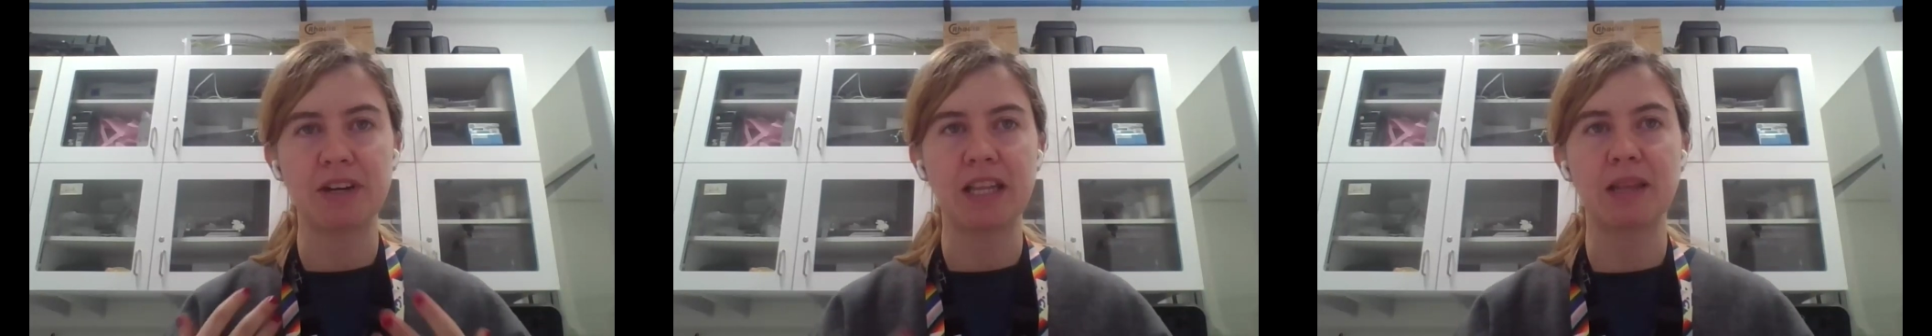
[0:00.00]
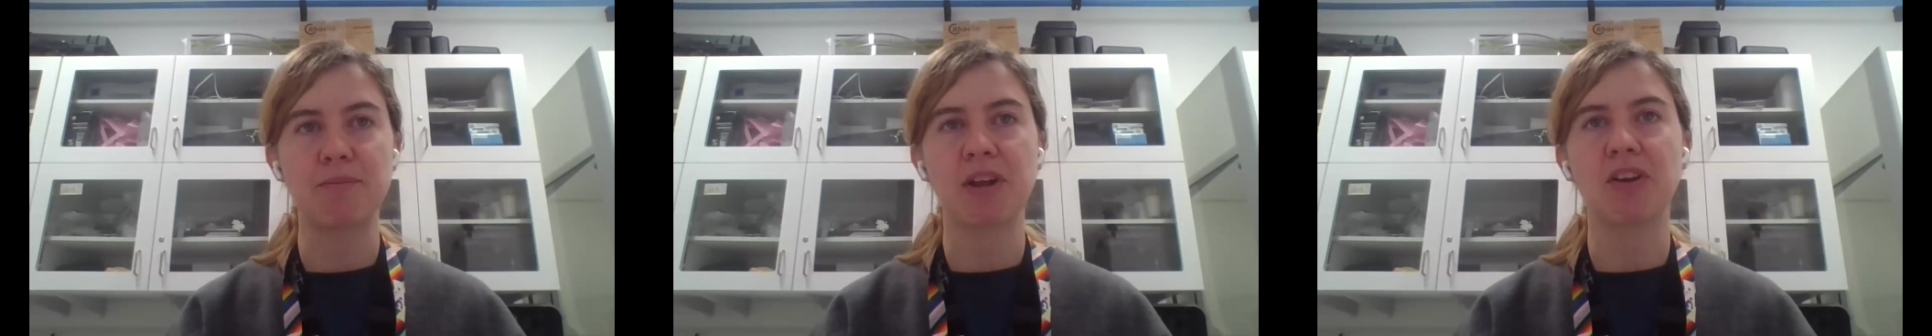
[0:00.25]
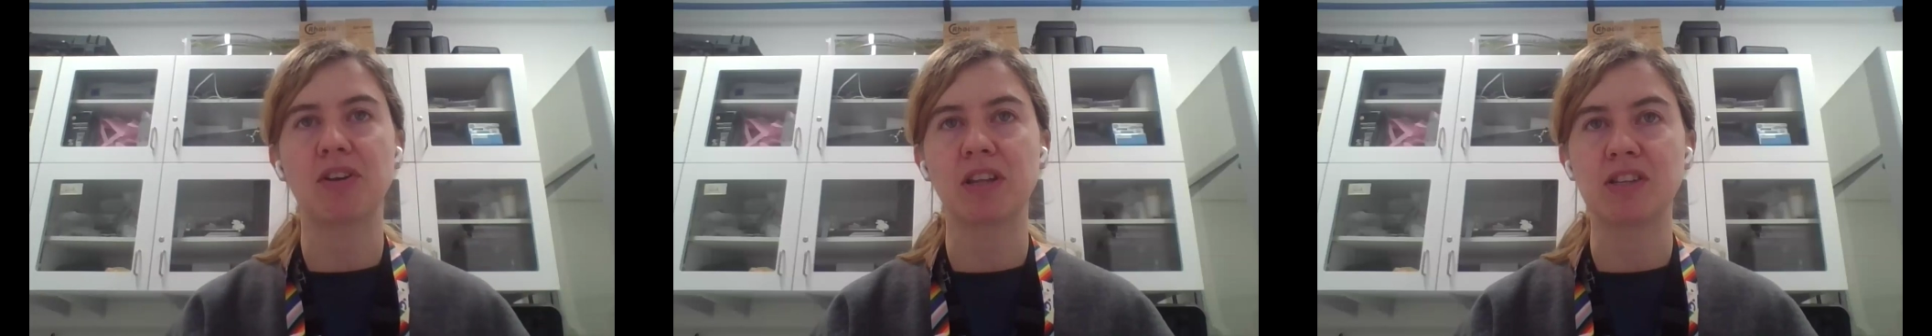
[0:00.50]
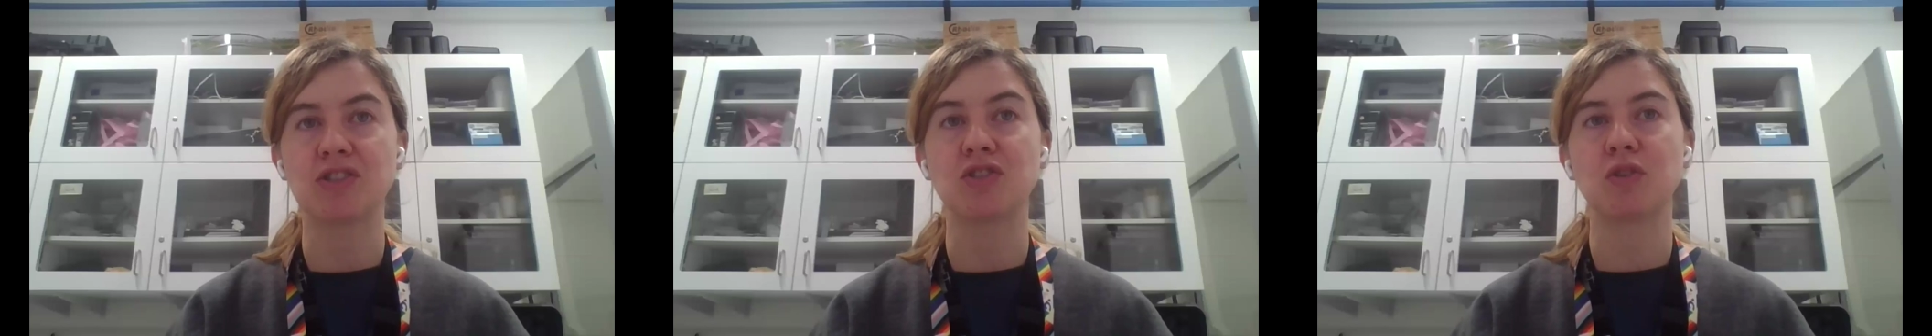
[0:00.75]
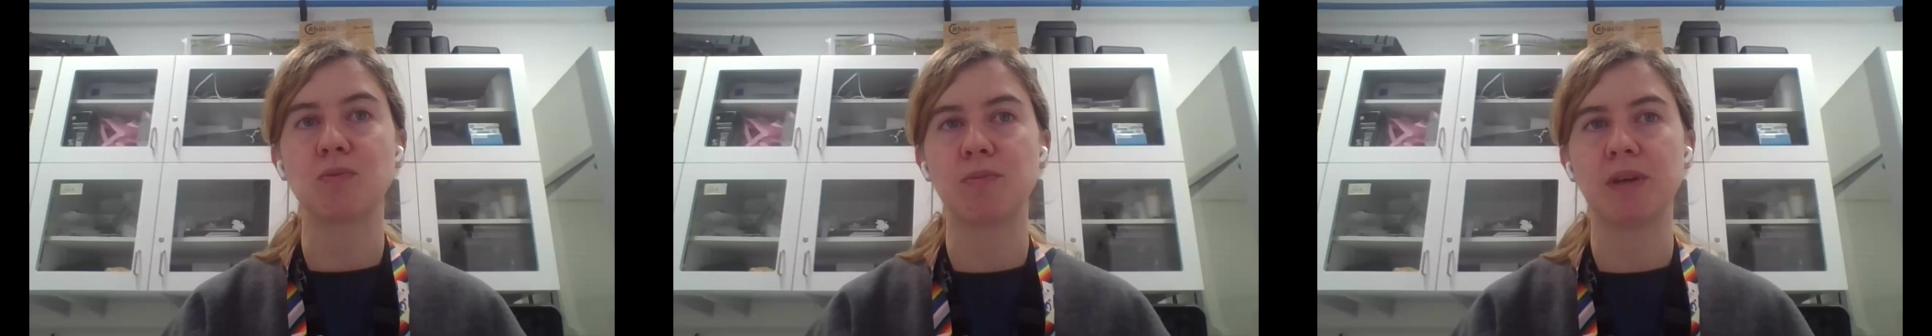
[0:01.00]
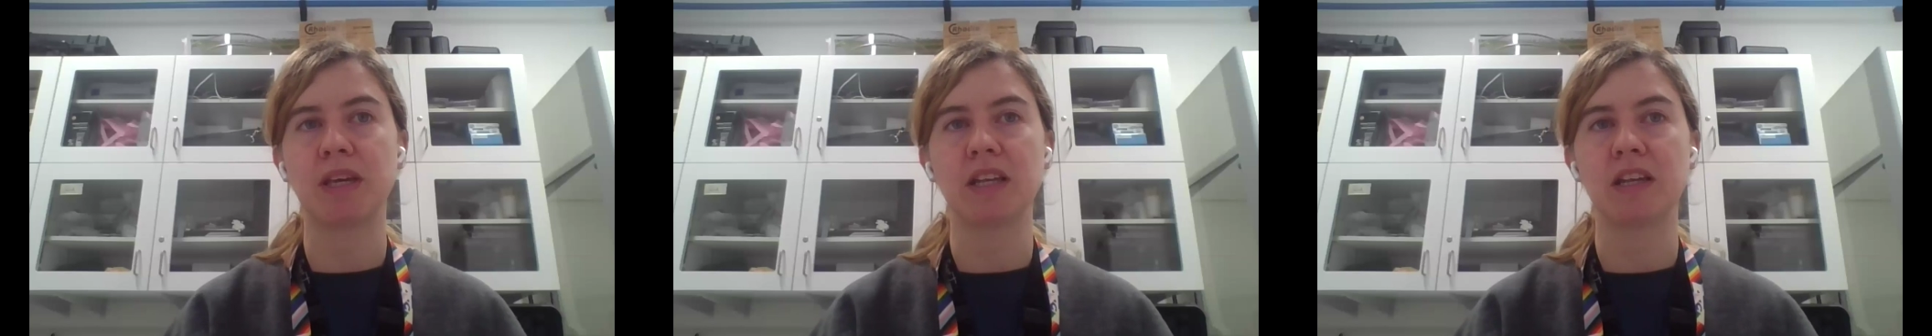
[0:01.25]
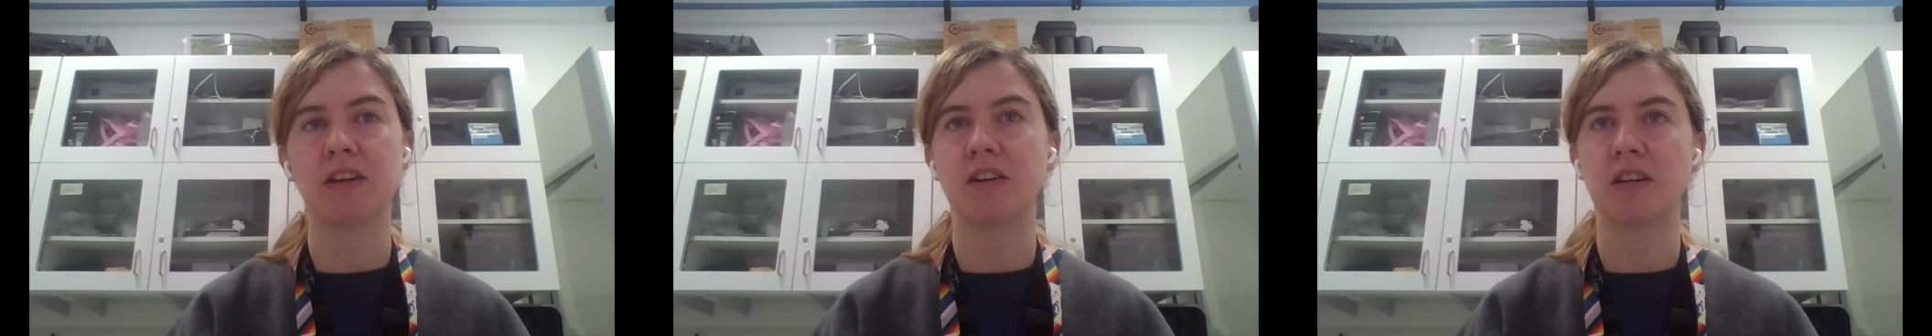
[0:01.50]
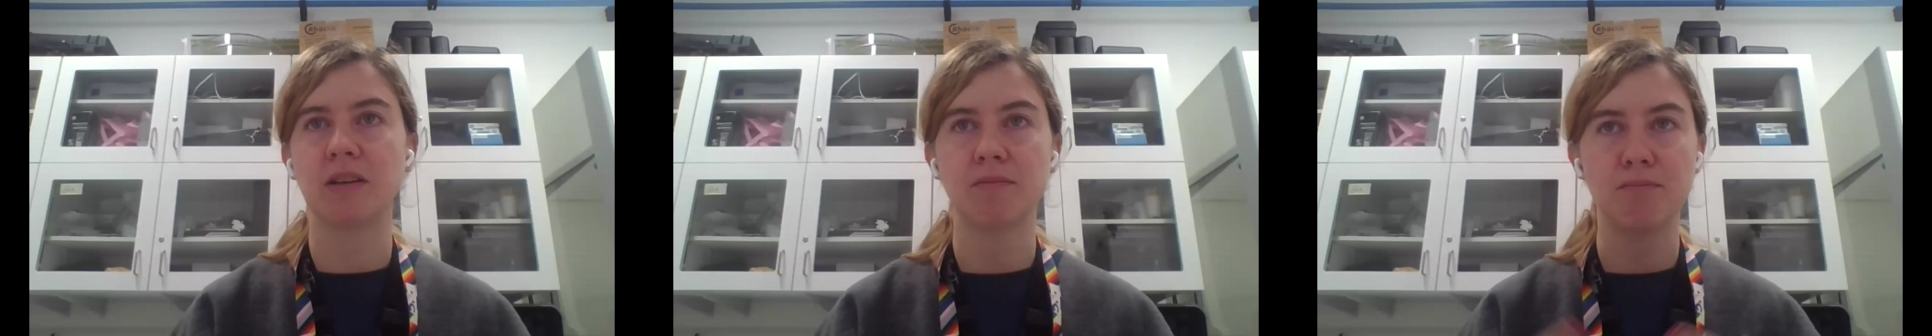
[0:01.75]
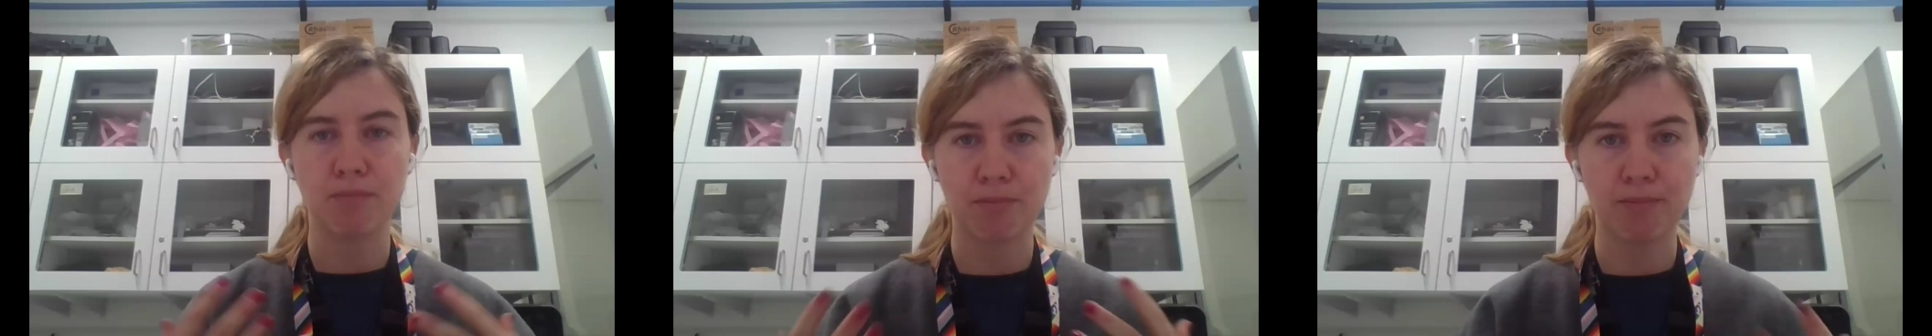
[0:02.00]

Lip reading: really the priority should be learning